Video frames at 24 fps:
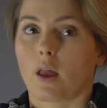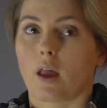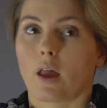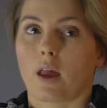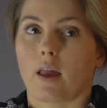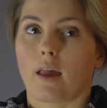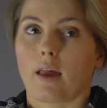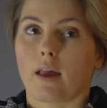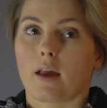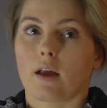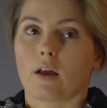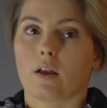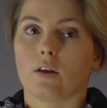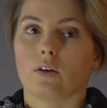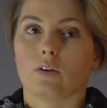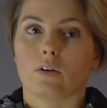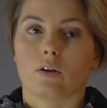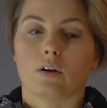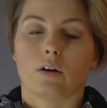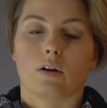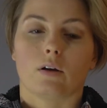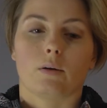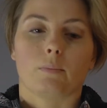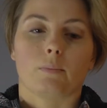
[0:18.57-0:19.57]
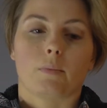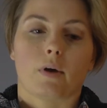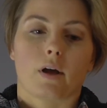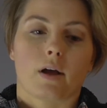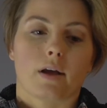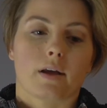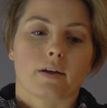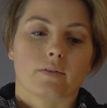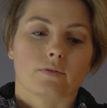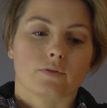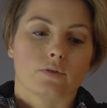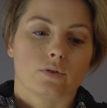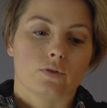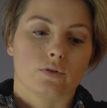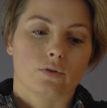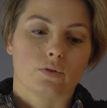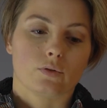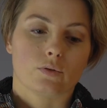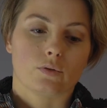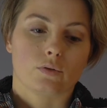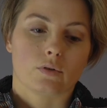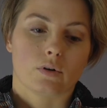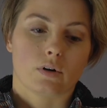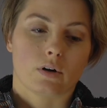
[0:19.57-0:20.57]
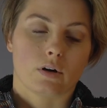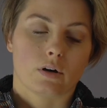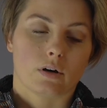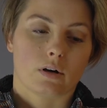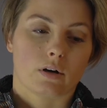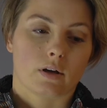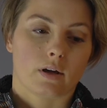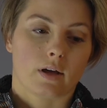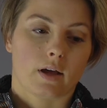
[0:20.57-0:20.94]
and um, I have to do, uh,